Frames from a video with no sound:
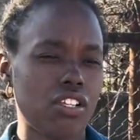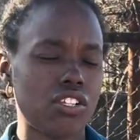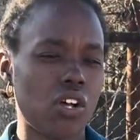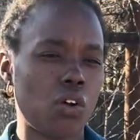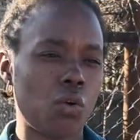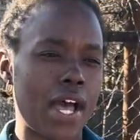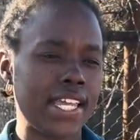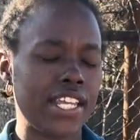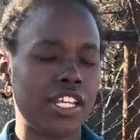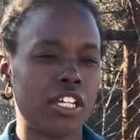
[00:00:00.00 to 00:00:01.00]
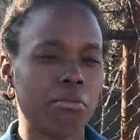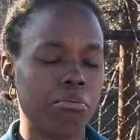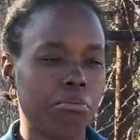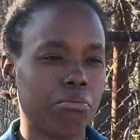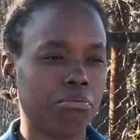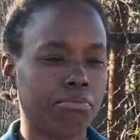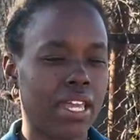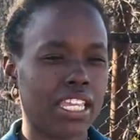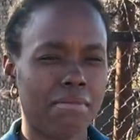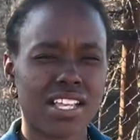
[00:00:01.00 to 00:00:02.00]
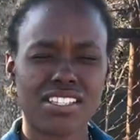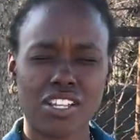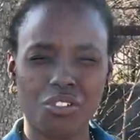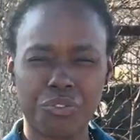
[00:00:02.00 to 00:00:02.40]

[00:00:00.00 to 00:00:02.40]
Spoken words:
So I ended up making myself